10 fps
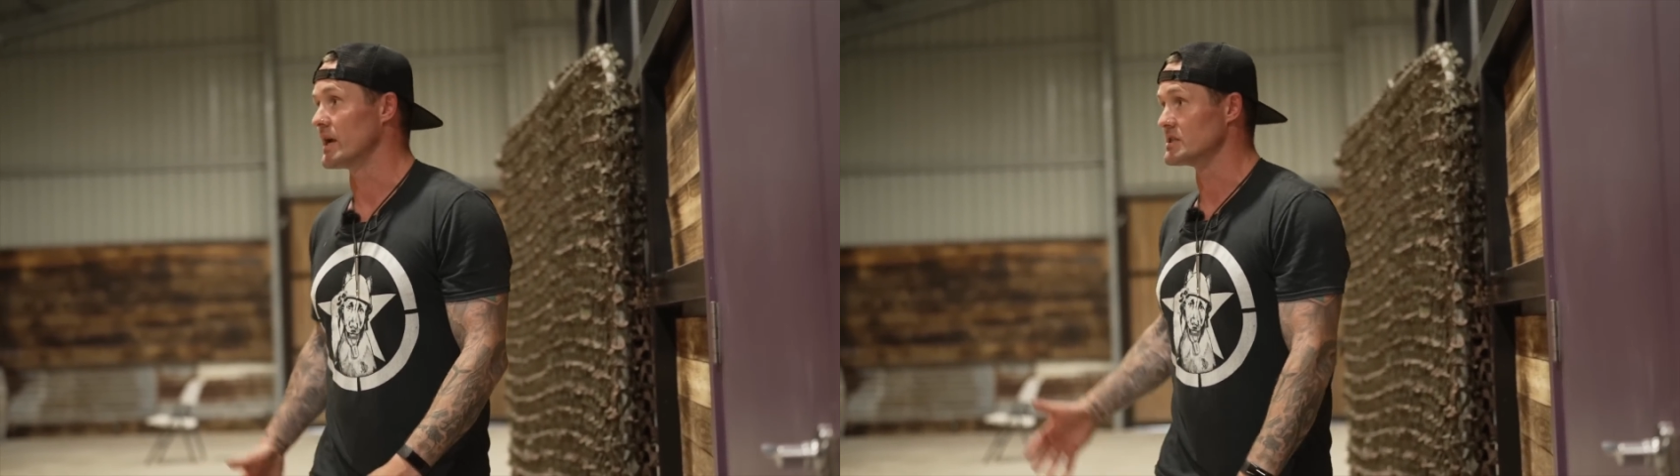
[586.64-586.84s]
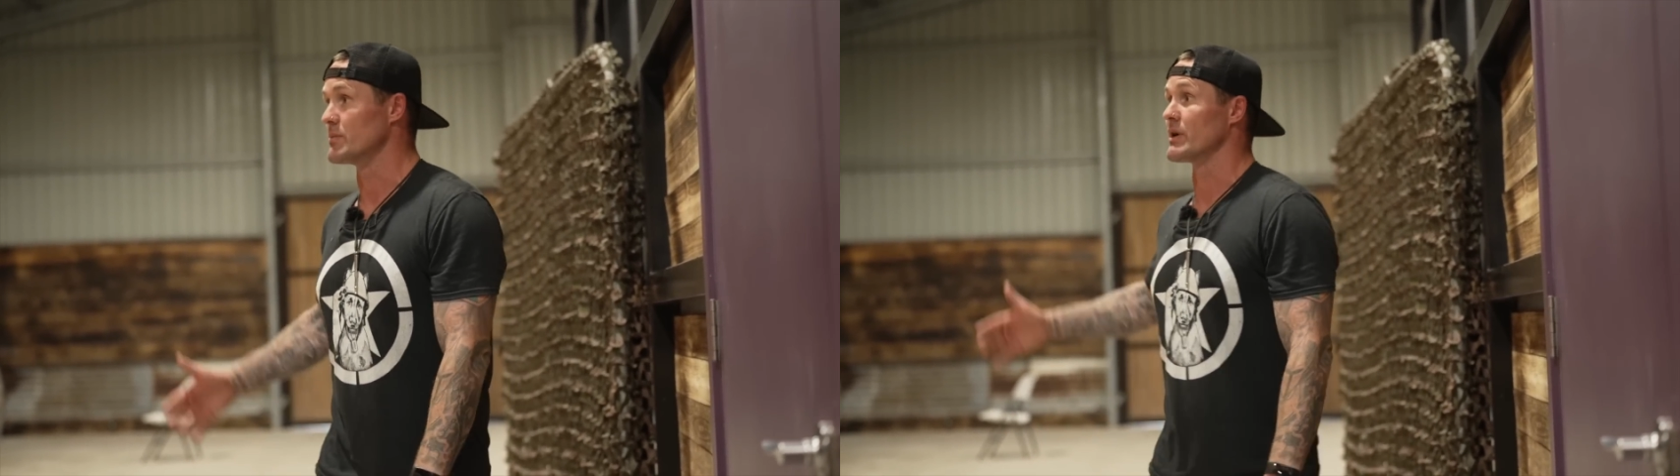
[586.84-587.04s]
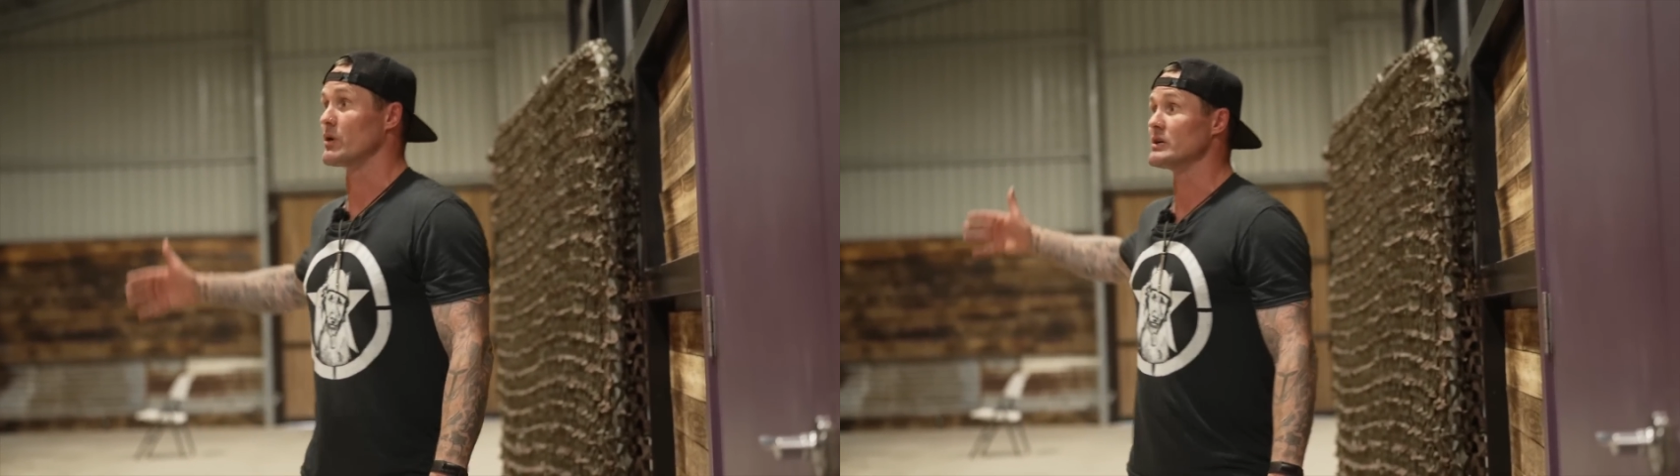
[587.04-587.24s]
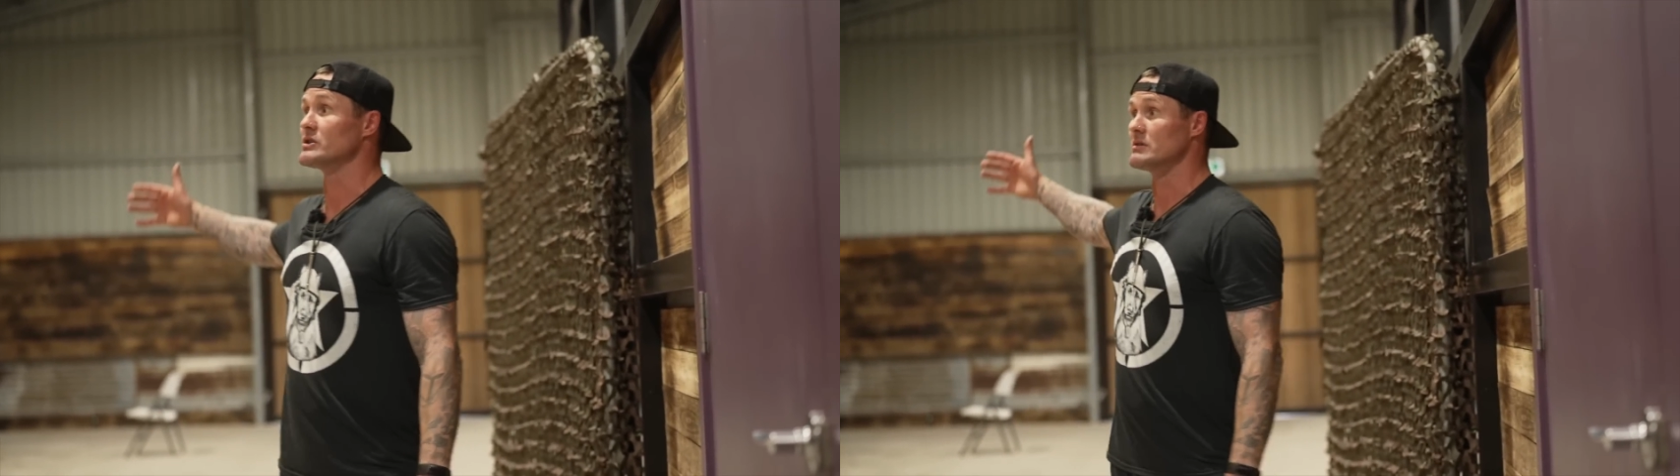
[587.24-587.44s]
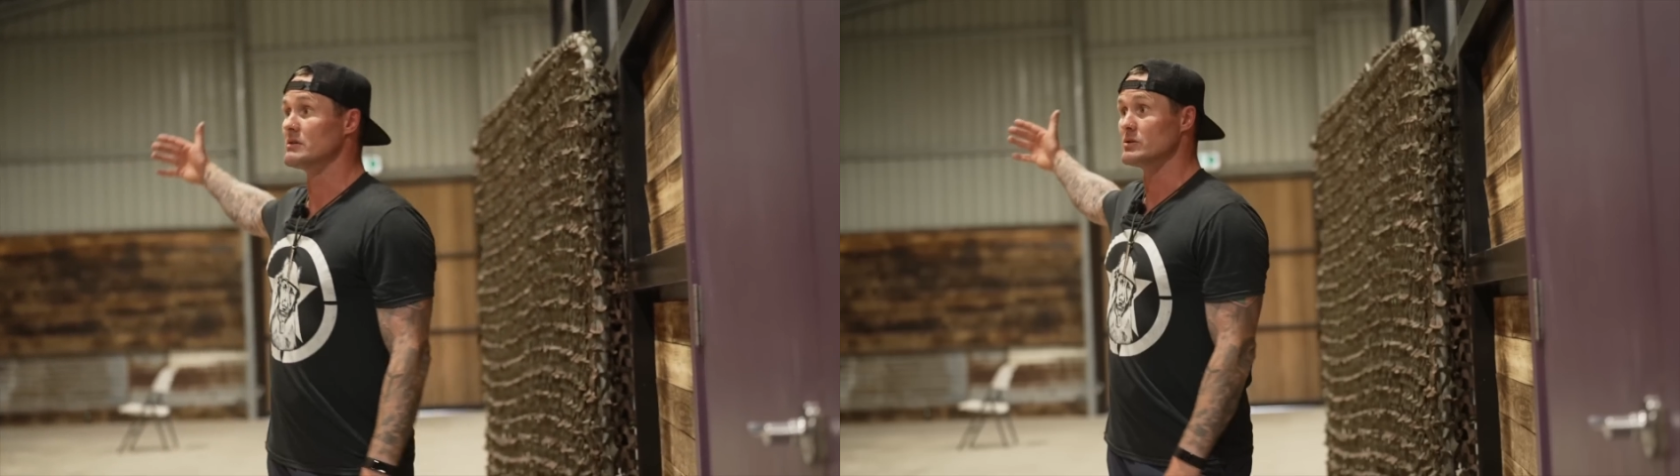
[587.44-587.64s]
It's a
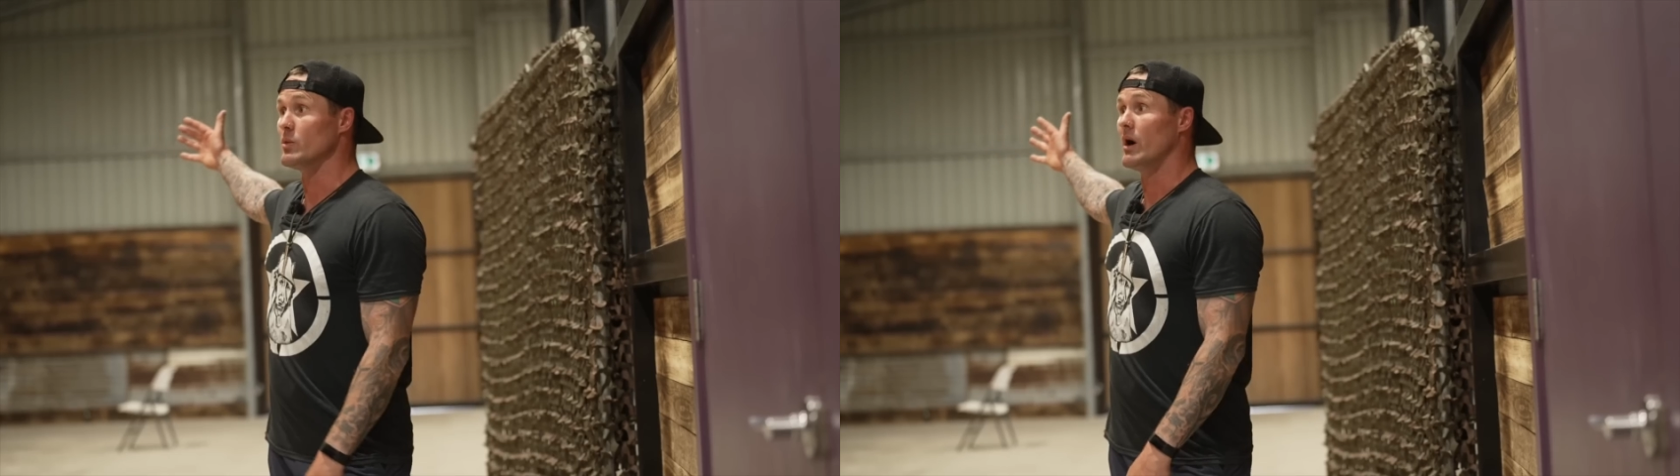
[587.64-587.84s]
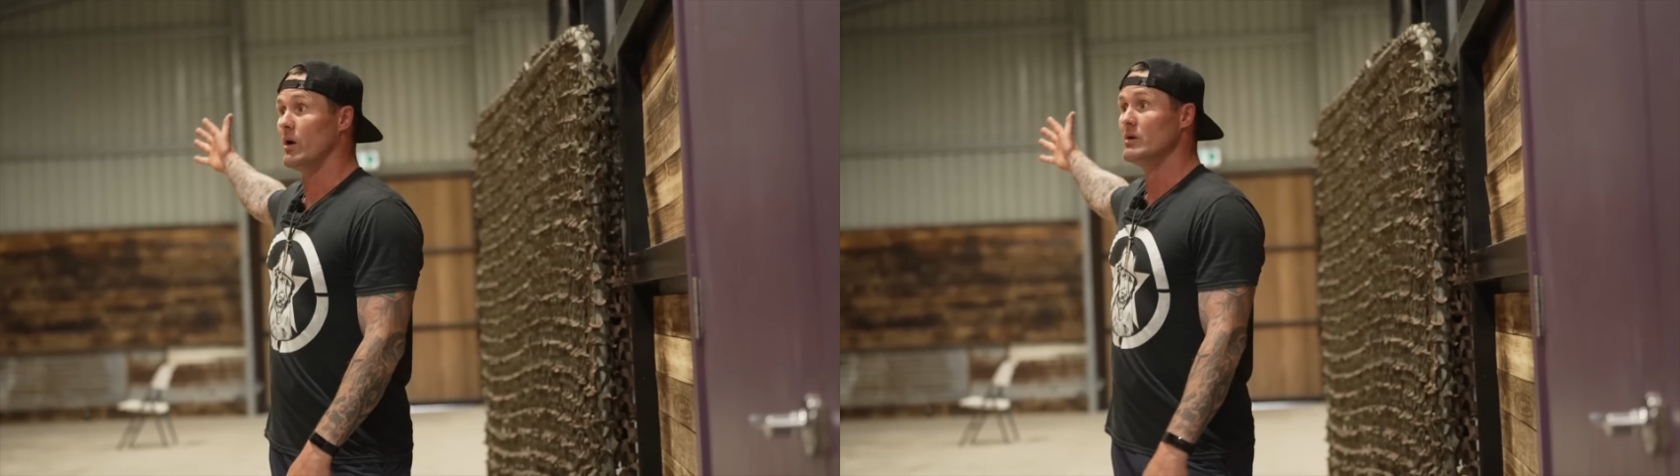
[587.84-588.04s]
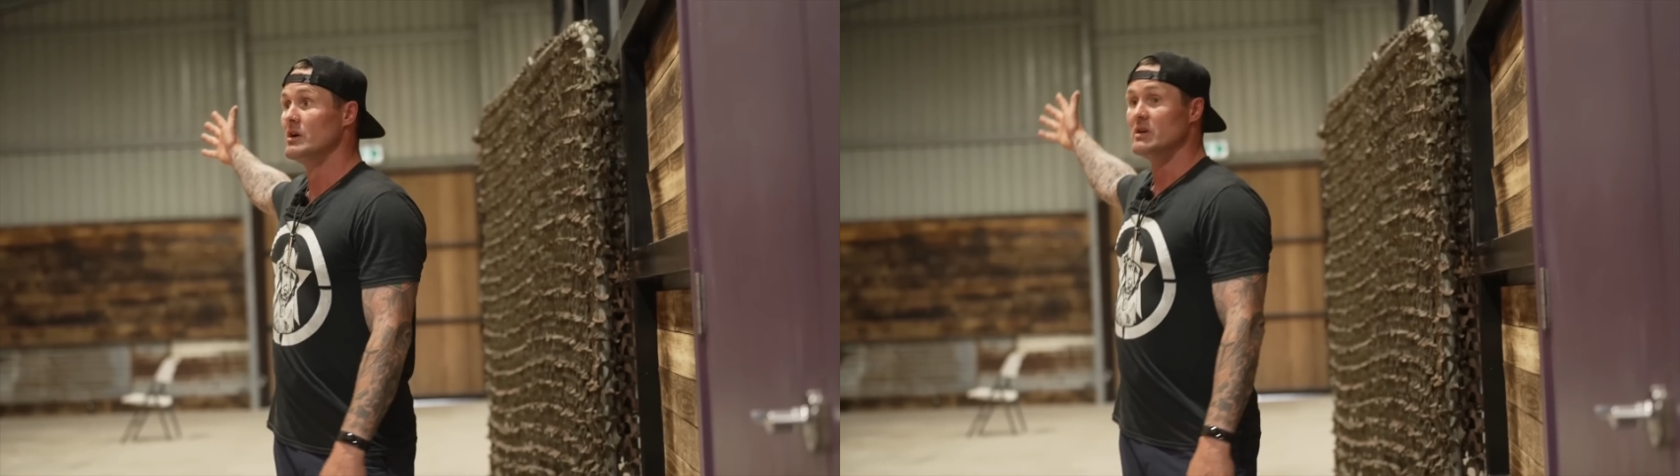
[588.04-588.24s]
regression as well.